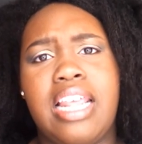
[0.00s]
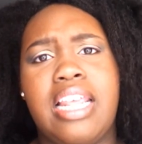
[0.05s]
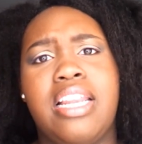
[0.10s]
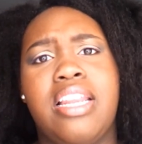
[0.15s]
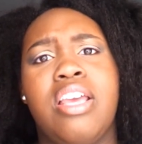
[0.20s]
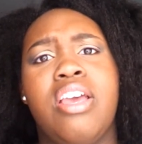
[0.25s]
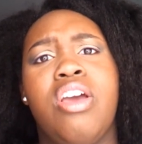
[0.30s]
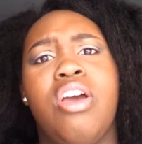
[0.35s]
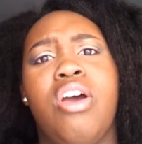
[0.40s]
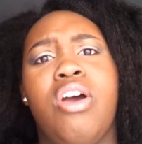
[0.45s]
And
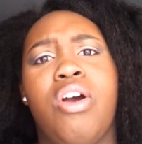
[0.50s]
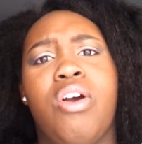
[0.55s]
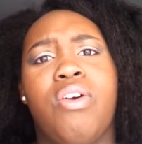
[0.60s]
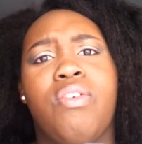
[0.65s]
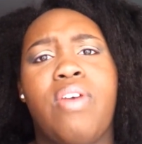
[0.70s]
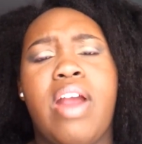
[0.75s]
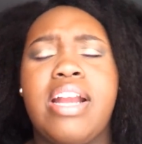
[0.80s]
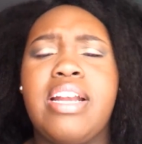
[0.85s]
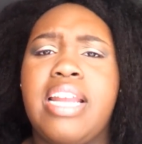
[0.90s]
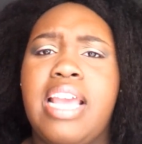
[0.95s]

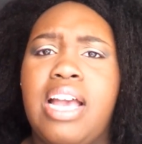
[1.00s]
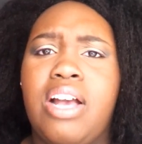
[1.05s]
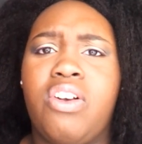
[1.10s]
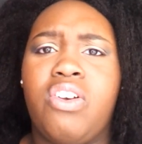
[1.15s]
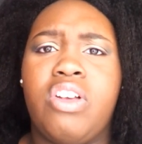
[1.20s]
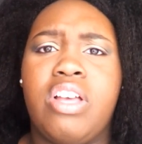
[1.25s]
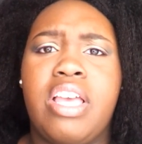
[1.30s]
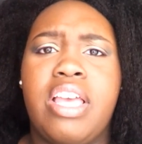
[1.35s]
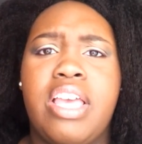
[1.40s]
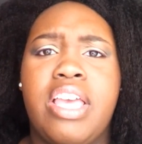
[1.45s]
right
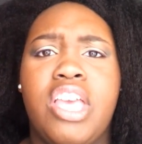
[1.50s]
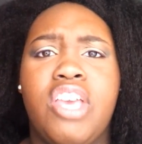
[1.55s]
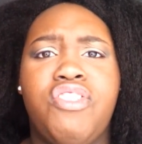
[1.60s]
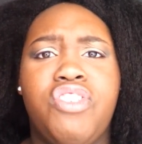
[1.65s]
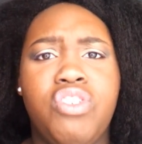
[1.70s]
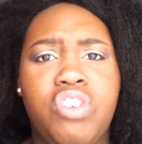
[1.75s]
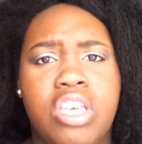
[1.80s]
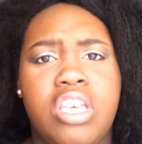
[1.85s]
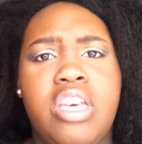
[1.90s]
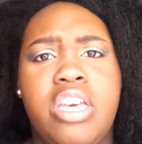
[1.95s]
now, if
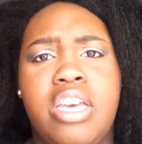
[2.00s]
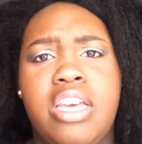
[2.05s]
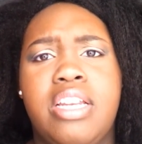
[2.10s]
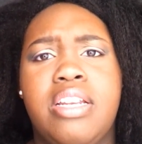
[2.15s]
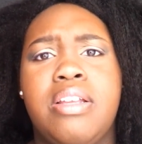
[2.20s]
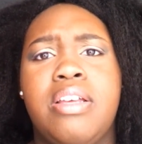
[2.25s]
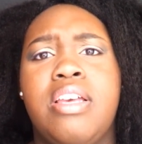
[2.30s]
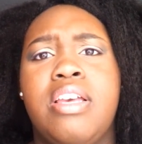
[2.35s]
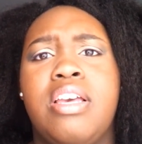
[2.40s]
you could